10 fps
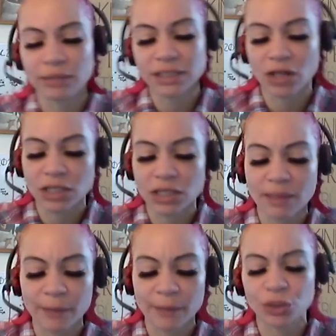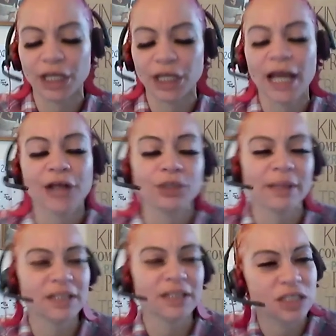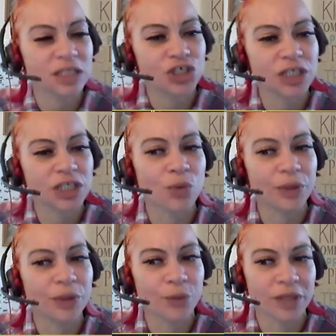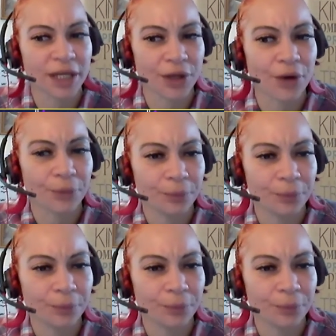That's an awesome opportunity. And how do you make the decisions, and when would they know